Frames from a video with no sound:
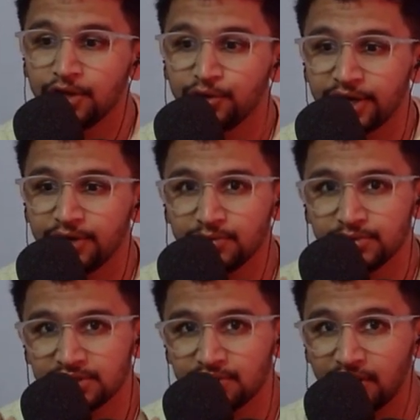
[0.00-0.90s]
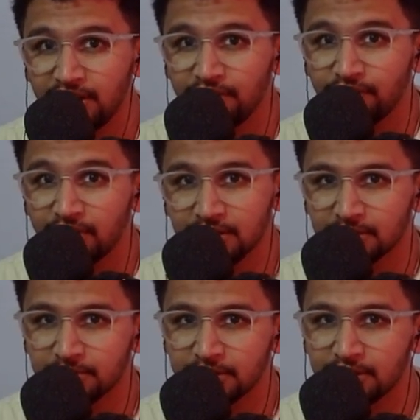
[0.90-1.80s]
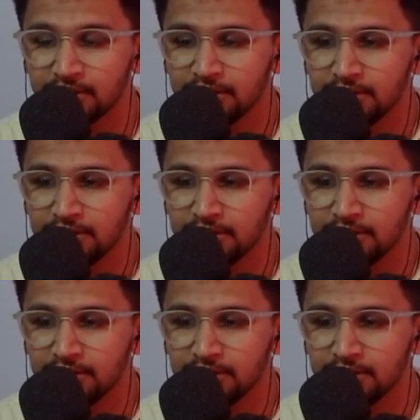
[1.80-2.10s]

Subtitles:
you can use in only one terminal.